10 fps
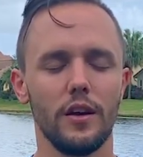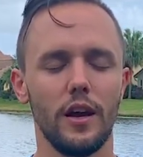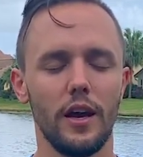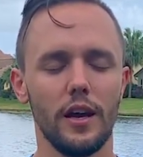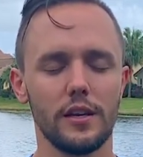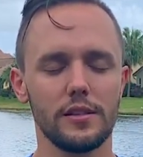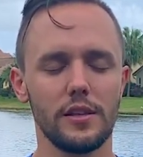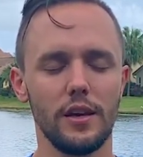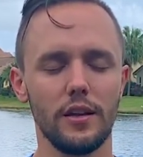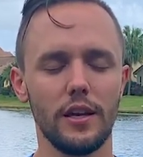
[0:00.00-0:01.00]

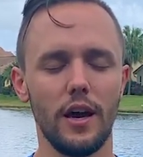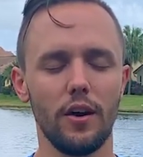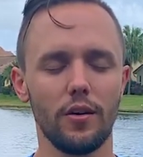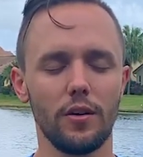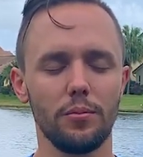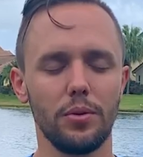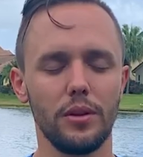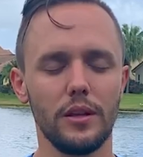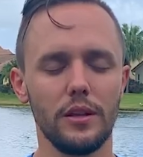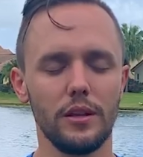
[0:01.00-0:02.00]
Exhaling out
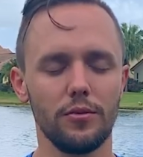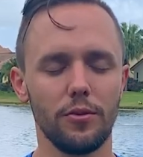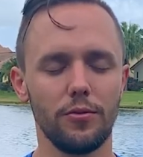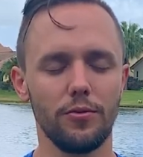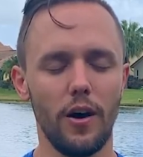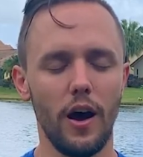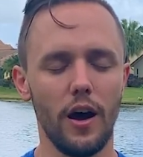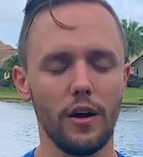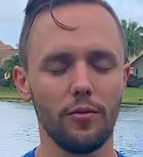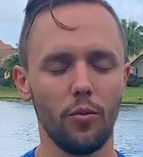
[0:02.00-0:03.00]
completely for
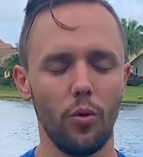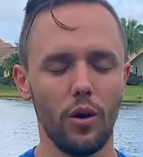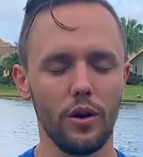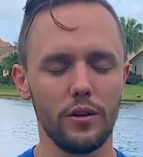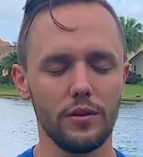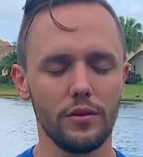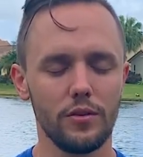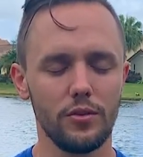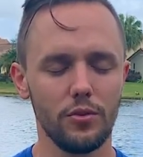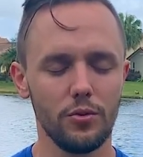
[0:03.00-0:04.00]
5. 1,
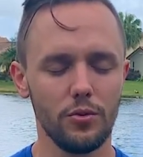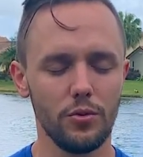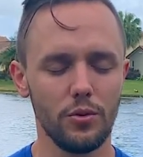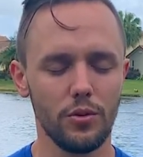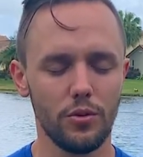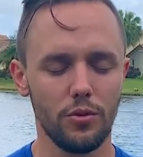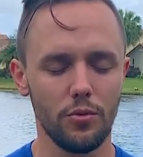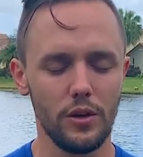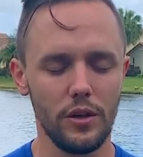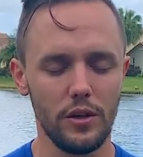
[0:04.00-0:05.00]
2,
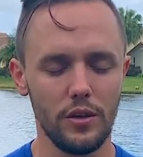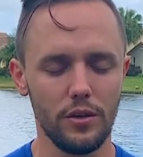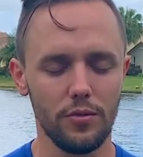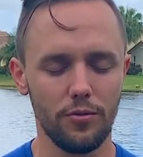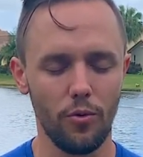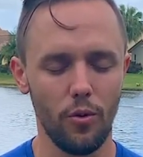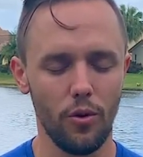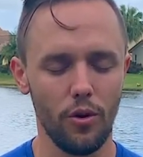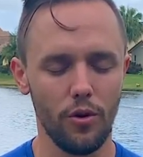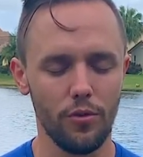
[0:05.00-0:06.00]
3,
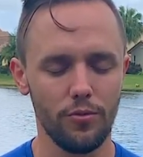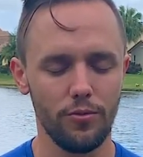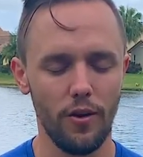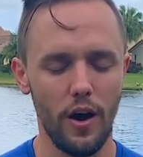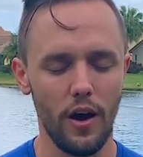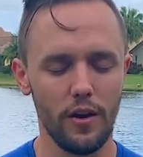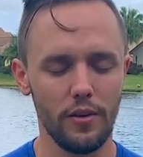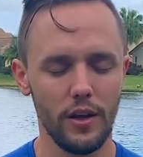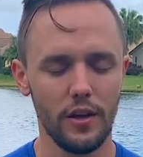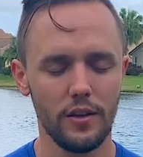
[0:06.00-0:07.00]
4, 5.
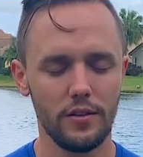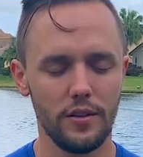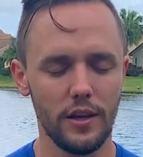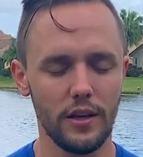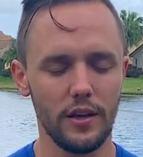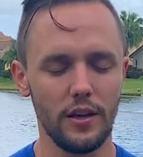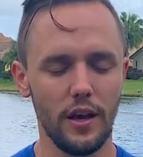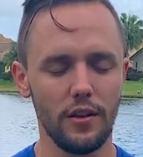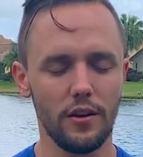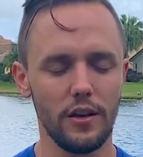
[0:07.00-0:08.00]
Taking
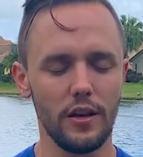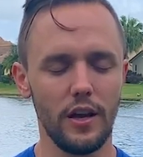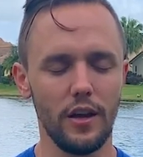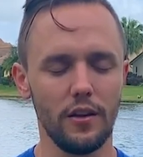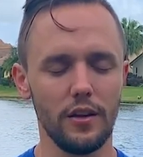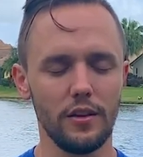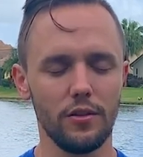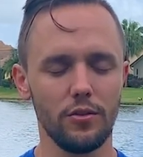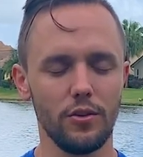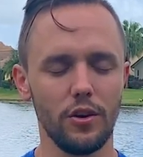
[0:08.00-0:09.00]
another inhale in
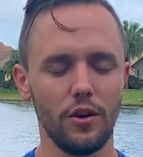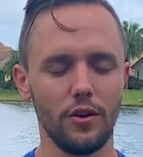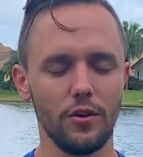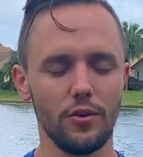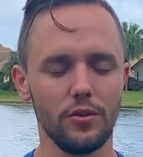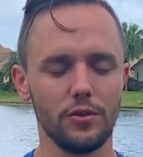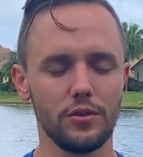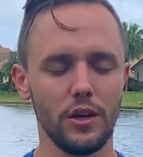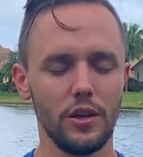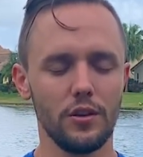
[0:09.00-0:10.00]
through the nose,
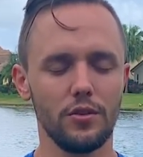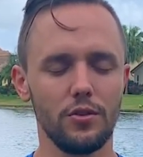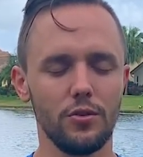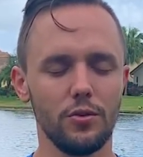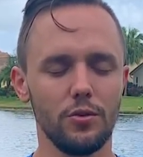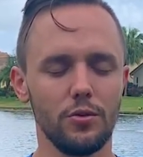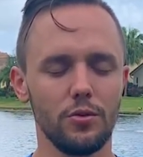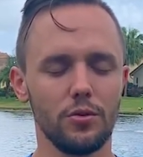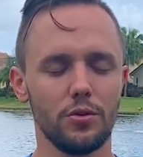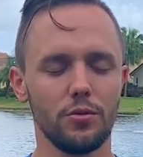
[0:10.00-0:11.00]

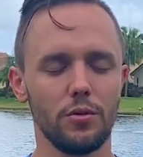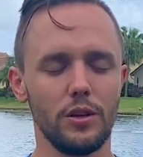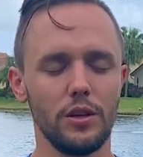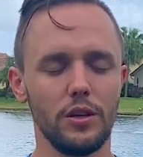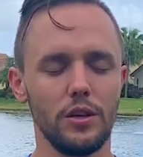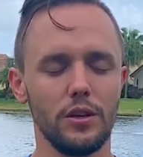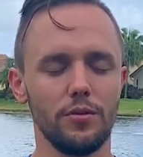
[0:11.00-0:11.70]
2, 3,